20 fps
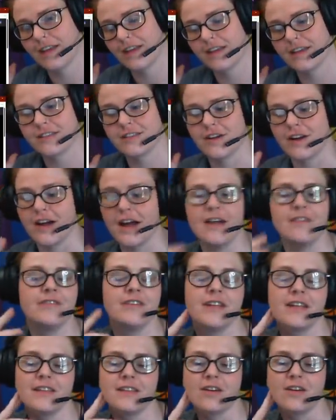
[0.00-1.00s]
Sorry, I
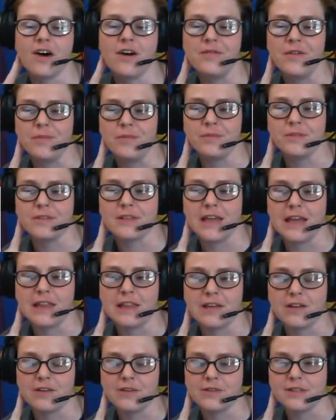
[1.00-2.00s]
feel like the COVID was like
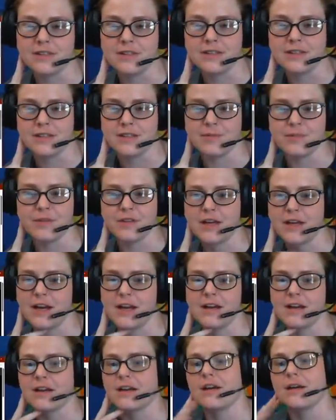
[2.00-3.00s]
the closest example that I
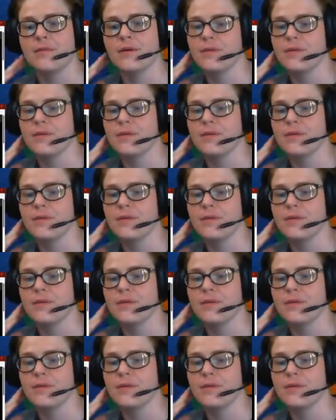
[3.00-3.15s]
could come